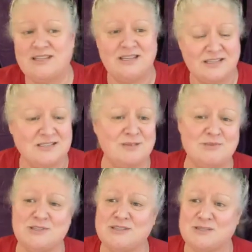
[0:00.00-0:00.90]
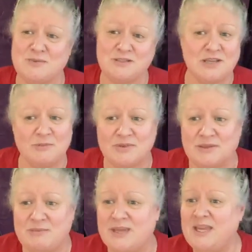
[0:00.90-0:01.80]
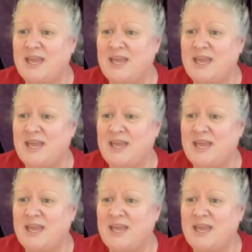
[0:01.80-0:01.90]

there next to him just to spend time with him.